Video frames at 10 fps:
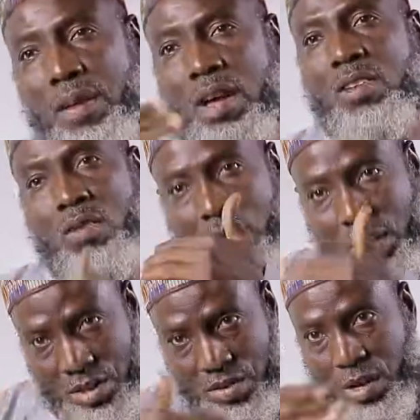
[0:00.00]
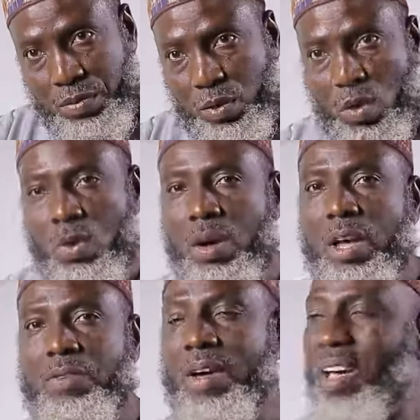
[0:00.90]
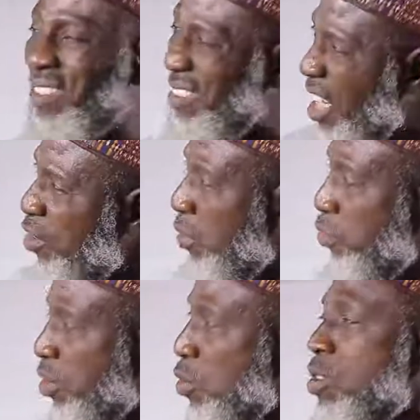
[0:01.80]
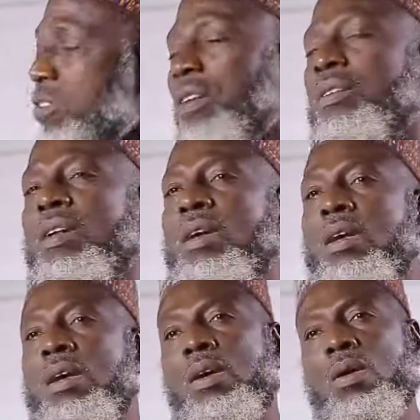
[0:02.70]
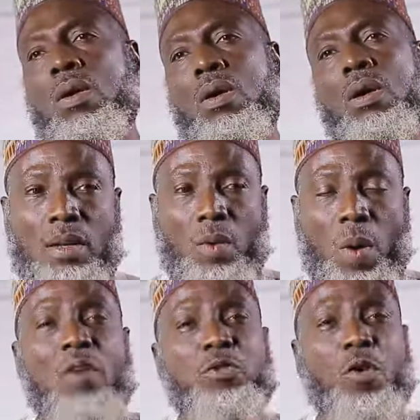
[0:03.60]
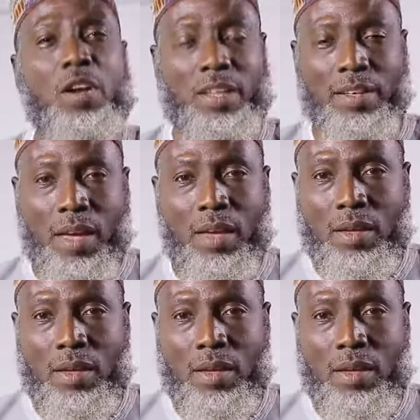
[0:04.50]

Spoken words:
and other things that follow as far as terms of trade is concerned. We have to call it a day.